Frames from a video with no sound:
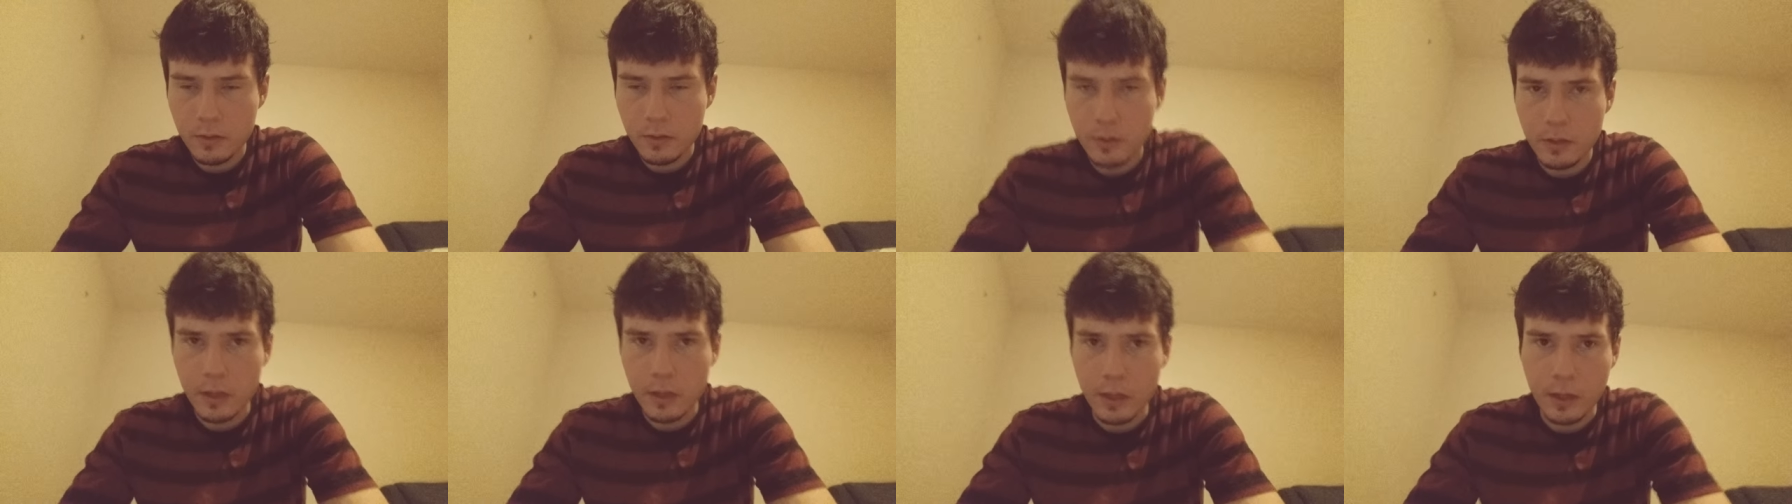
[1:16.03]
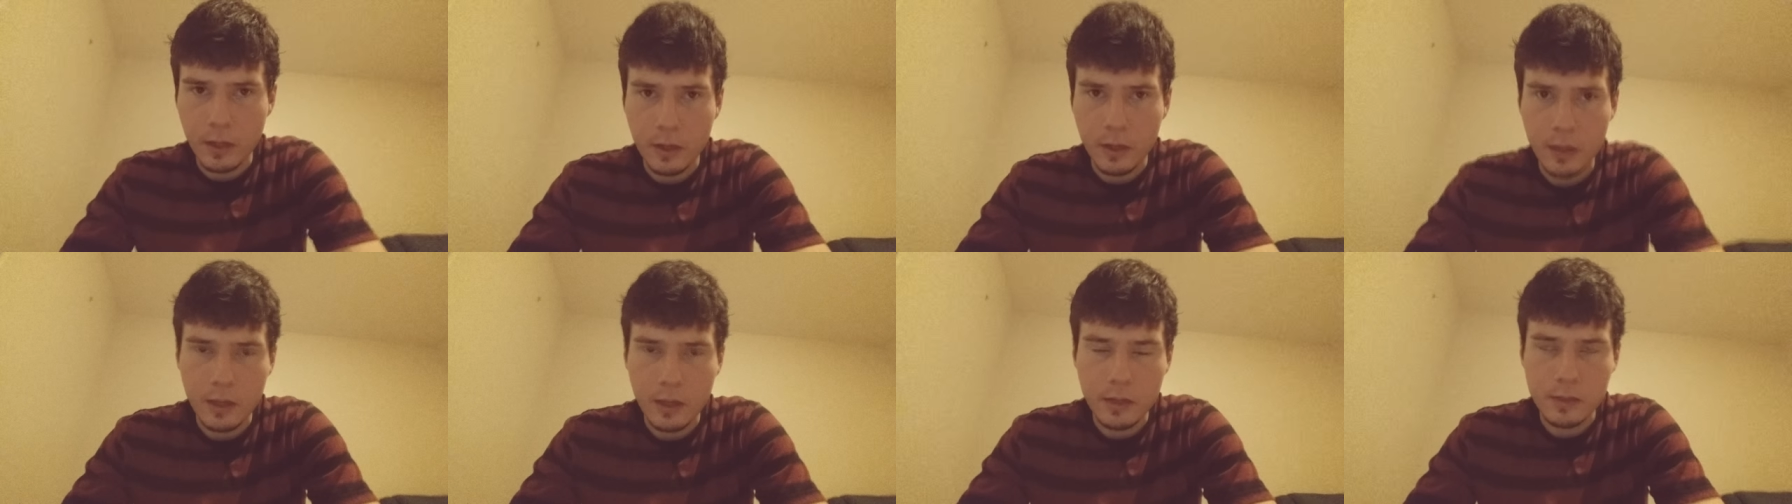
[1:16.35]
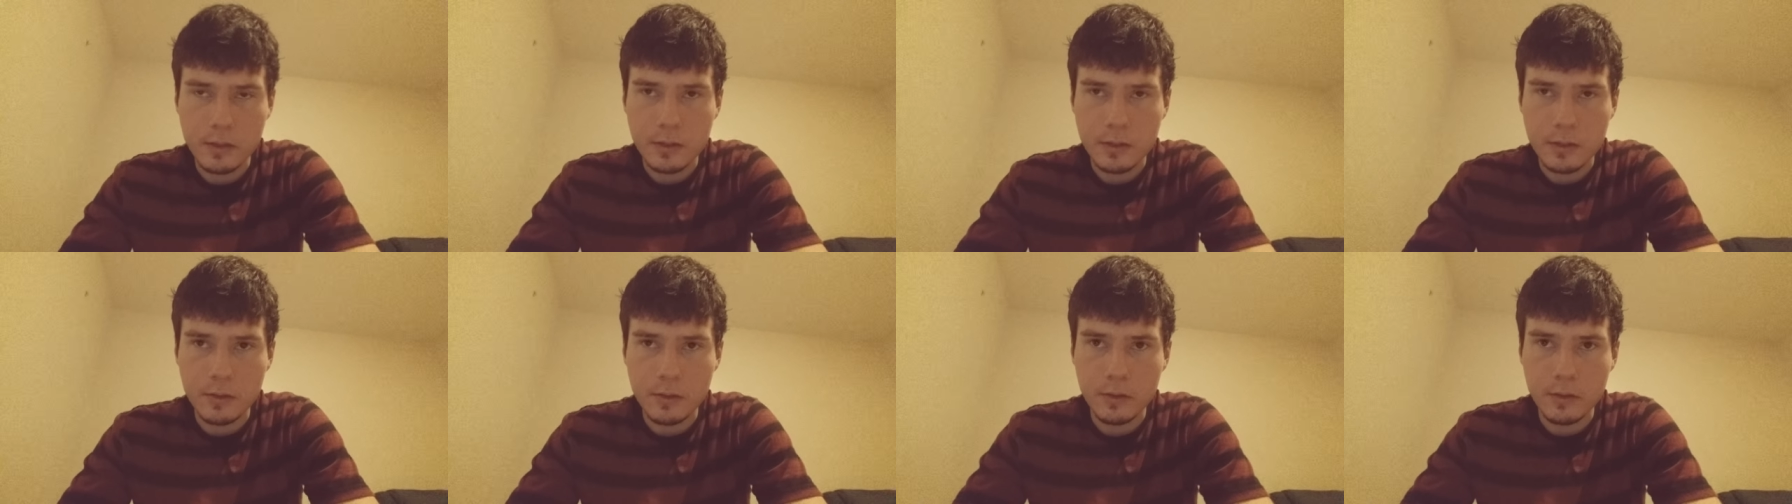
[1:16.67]
in
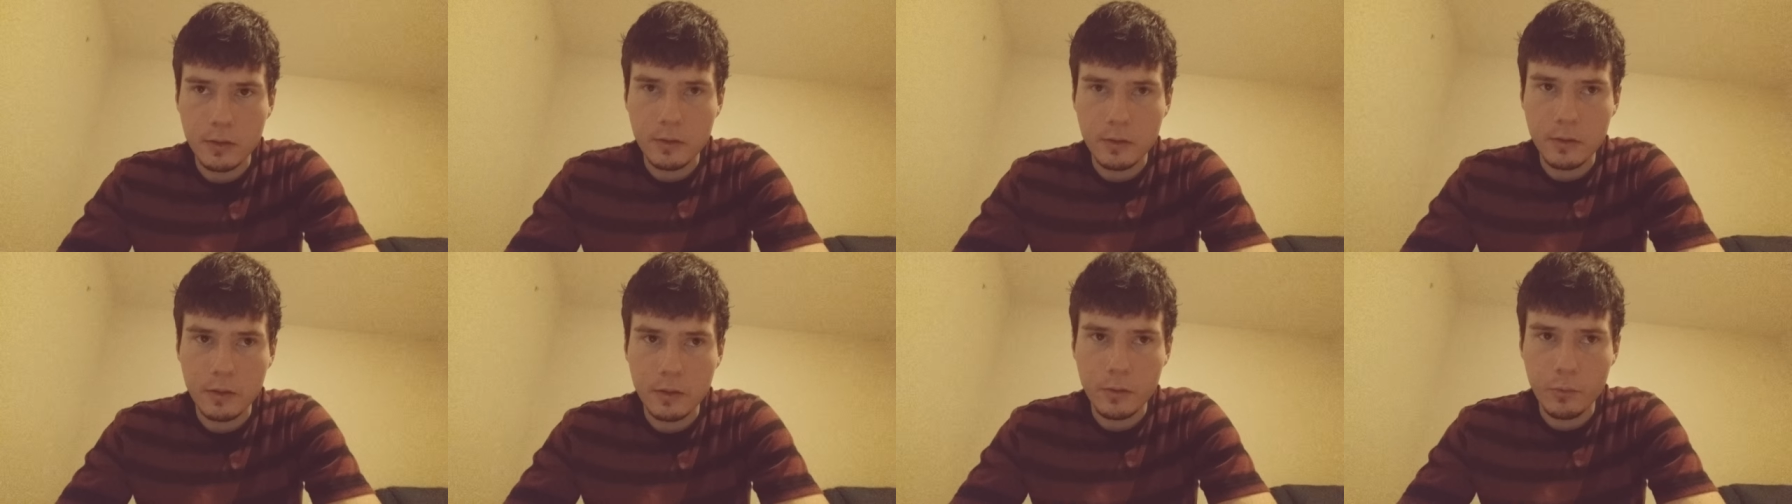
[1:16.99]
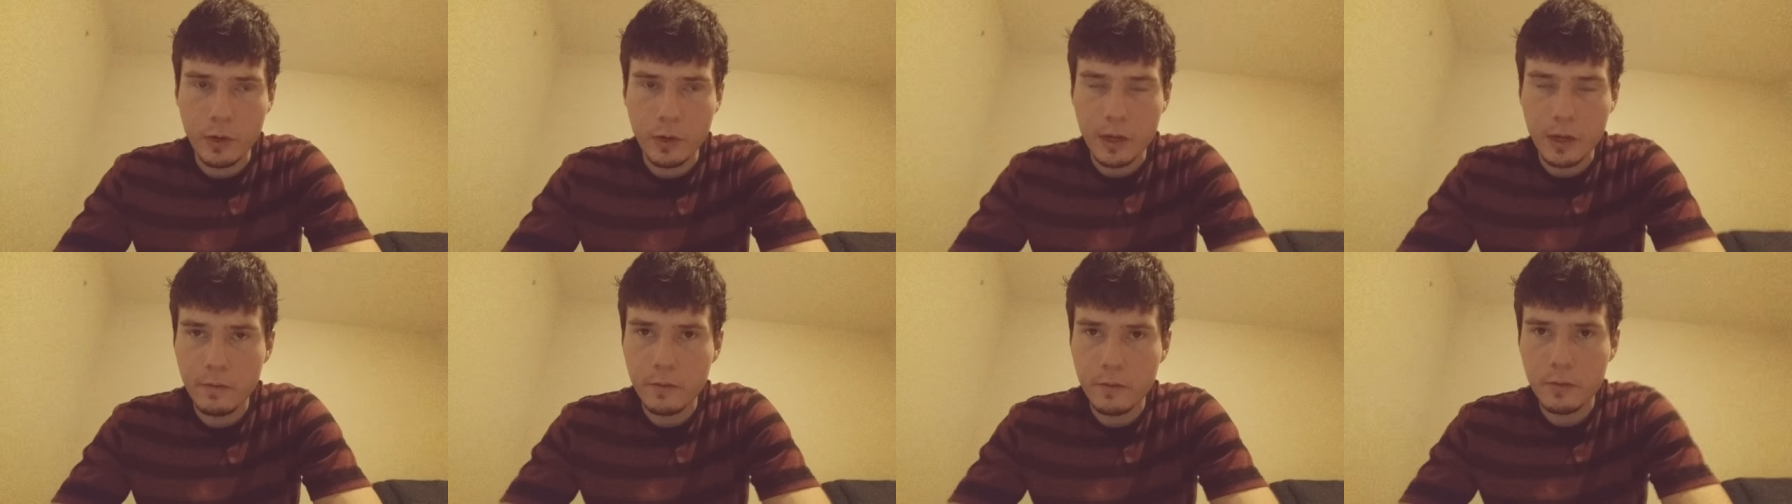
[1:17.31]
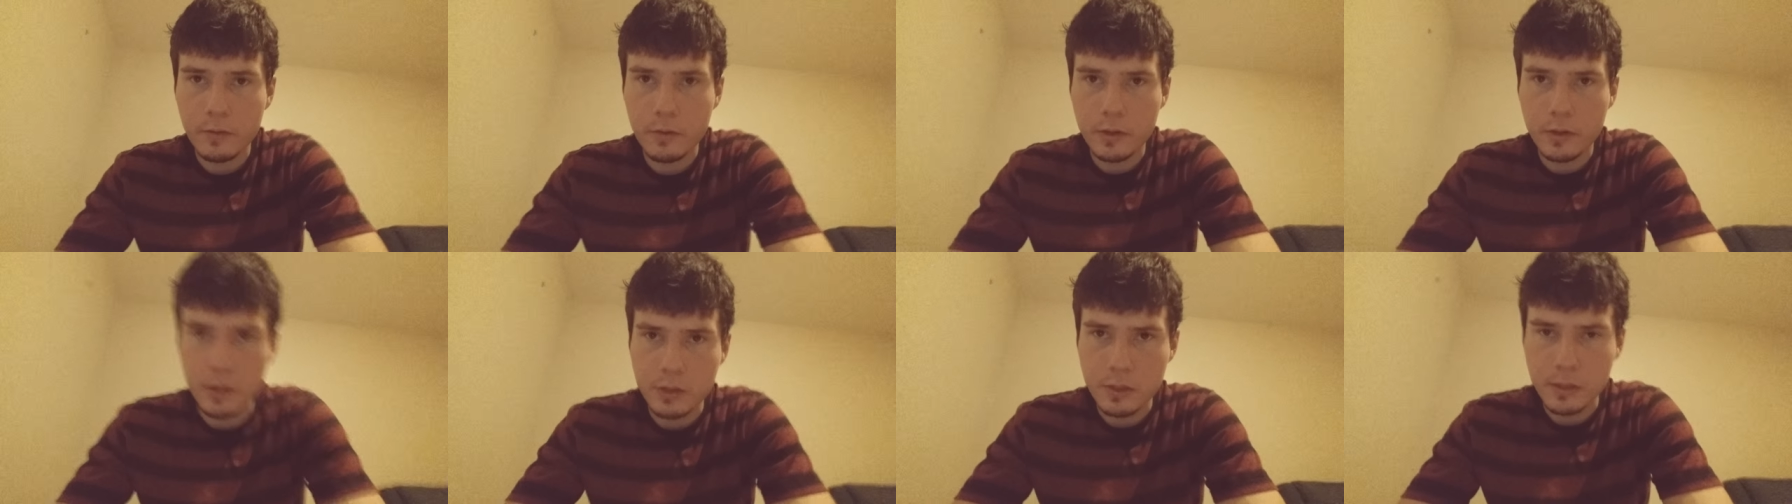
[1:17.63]
case
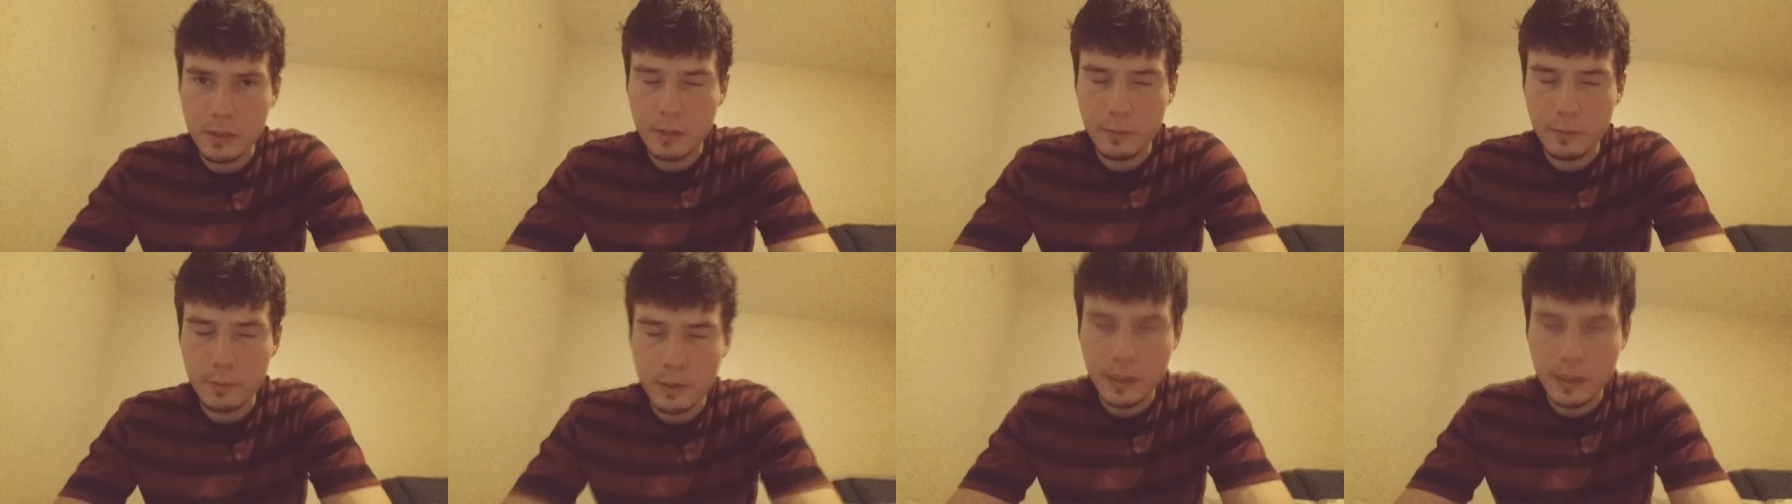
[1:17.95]
whenever there's a